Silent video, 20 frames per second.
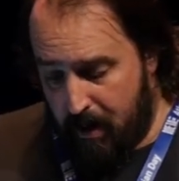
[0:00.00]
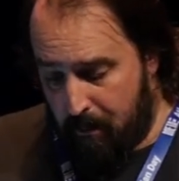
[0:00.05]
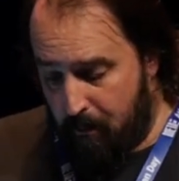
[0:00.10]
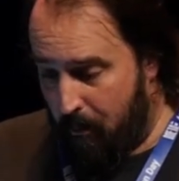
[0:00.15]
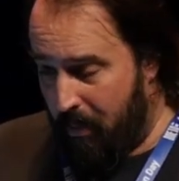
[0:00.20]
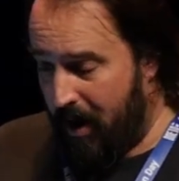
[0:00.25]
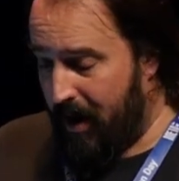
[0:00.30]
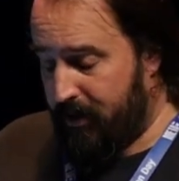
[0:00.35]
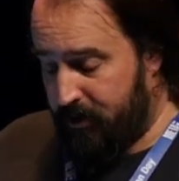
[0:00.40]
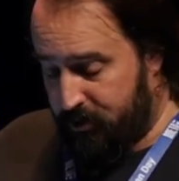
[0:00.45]

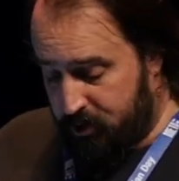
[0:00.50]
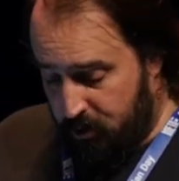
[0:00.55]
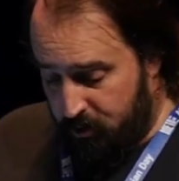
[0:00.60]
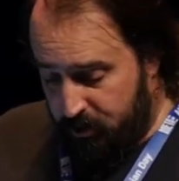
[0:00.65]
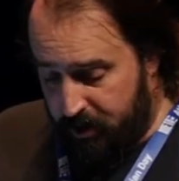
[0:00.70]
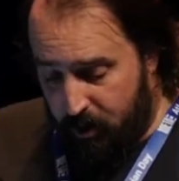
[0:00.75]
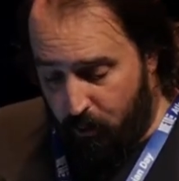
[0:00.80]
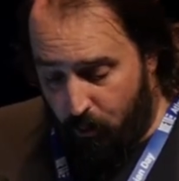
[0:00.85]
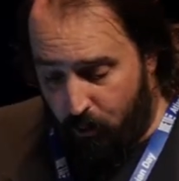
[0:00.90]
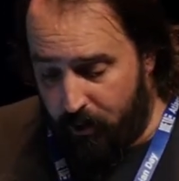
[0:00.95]
but
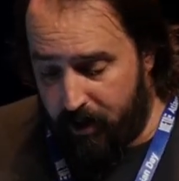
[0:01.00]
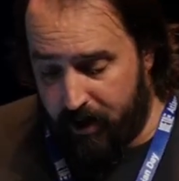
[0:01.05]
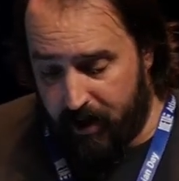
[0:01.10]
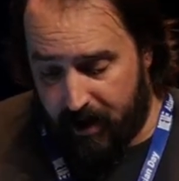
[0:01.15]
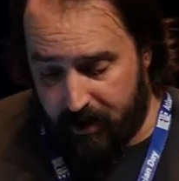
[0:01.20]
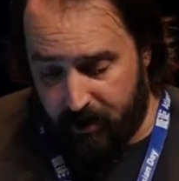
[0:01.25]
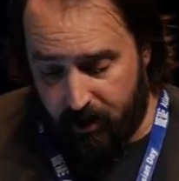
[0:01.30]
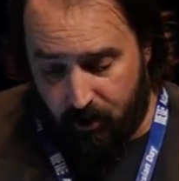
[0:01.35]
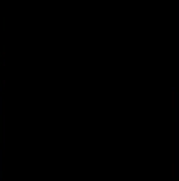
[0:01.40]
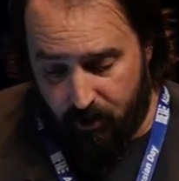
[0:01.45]
today we
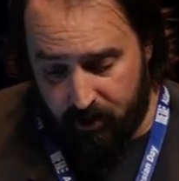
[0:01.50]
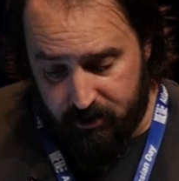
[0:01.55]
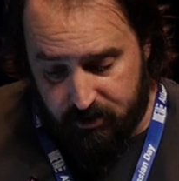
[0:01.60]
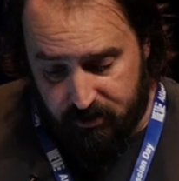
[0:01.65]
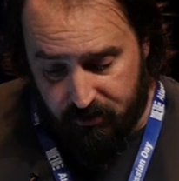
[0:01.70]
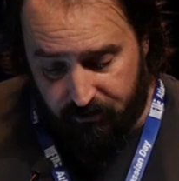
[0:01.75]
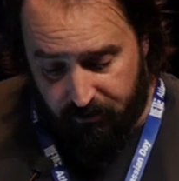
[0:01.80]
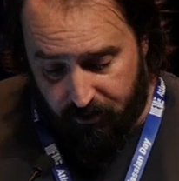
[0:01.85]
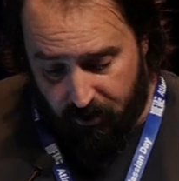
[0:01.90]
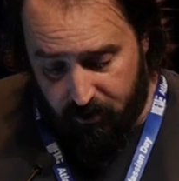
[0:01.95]
are going
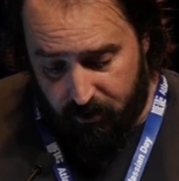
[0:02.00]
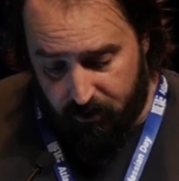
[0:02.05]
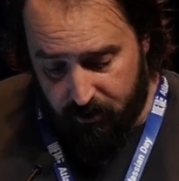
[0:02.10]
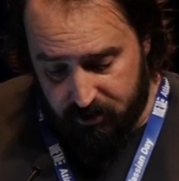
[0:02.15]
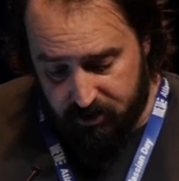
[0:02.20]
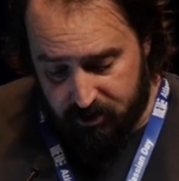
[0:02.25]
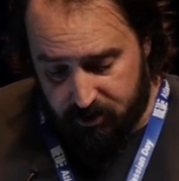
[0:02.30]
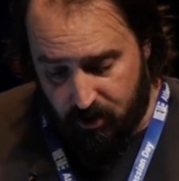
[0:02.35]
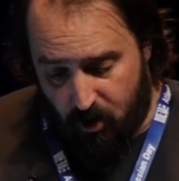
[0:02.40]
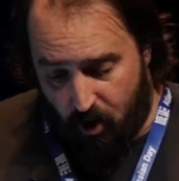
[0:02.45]
to
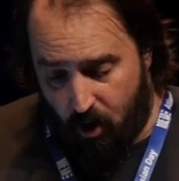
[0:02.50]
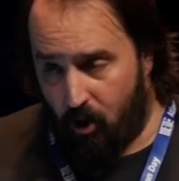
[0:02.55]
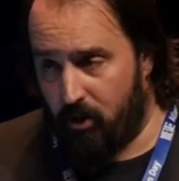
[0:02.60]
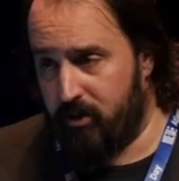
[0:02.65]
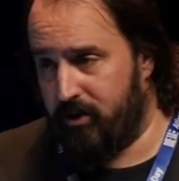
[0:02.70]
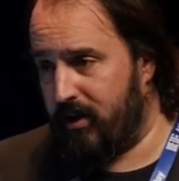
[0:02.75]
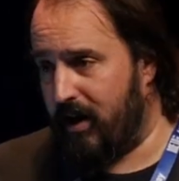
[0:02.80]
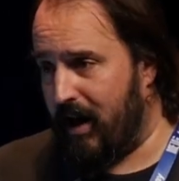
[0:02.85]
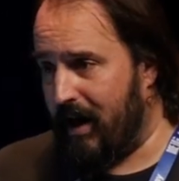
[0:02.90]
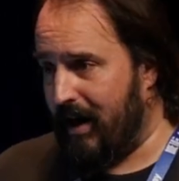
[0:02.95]
focus
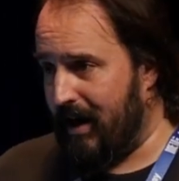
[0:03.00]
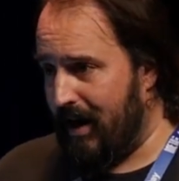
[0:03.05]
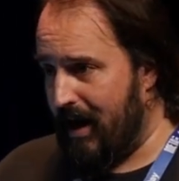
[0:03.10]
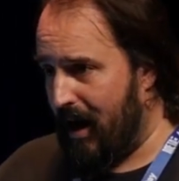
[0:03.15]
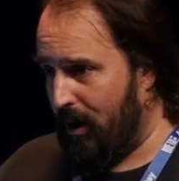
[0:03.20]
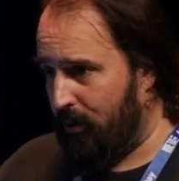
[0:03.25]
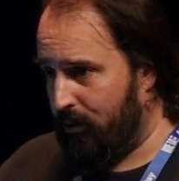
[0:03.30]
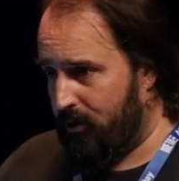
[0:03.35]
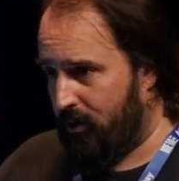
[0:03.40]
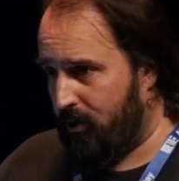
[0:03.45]
on
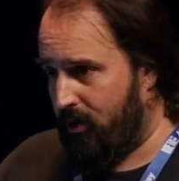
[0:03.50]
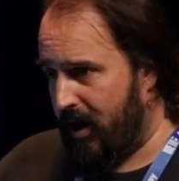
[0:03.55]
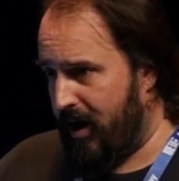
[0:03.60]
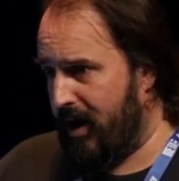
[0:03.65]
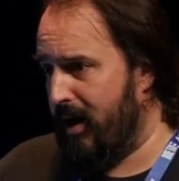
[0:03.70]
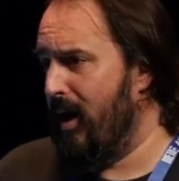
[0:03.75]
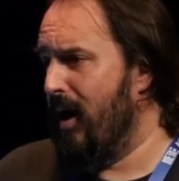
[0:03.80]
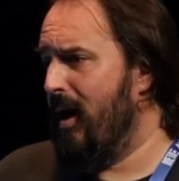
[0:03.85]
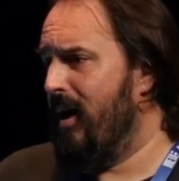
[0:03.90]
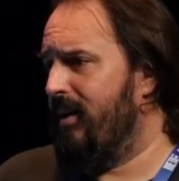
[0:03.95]
cloud, okay?